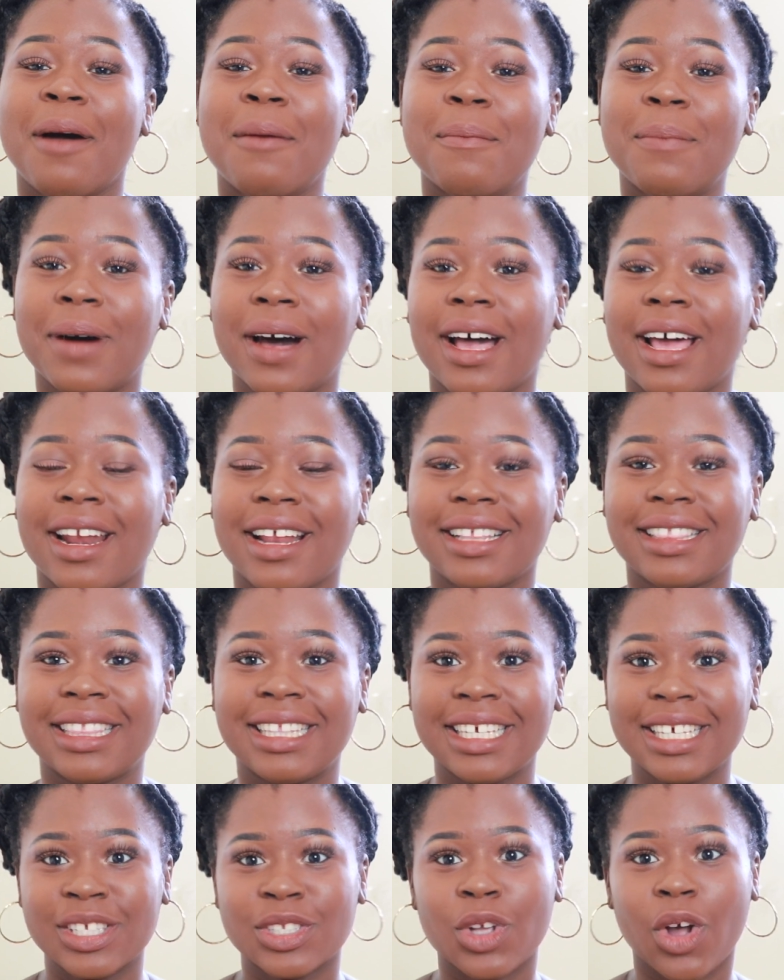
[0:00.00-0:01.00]
But
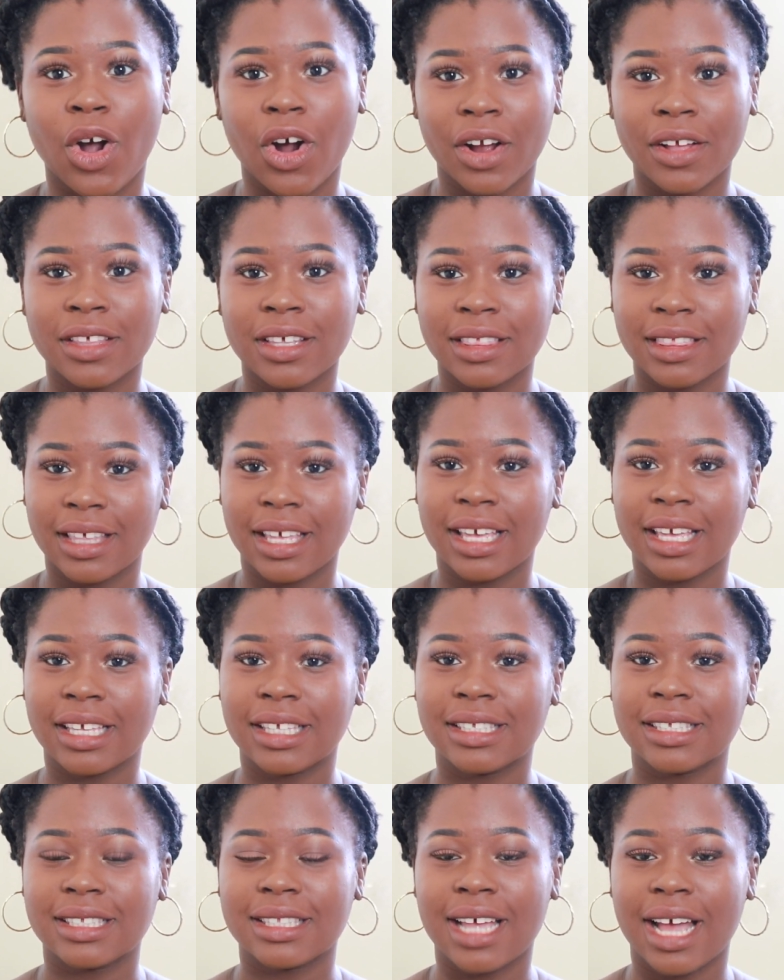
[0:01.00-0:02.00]
these are the
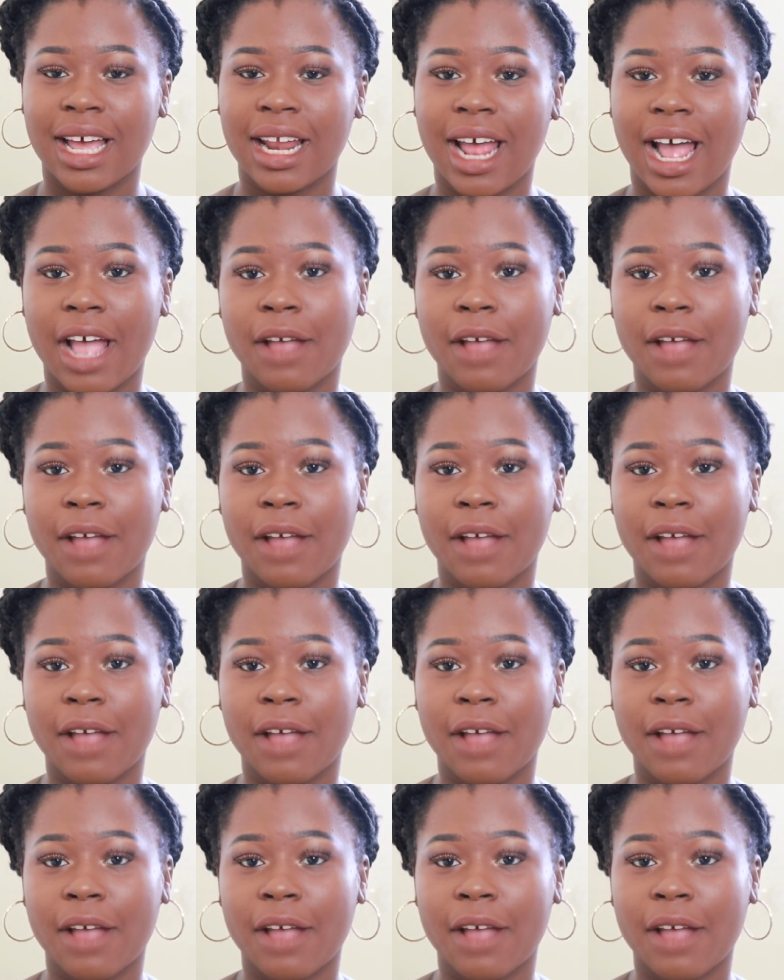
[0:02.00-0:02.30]
things that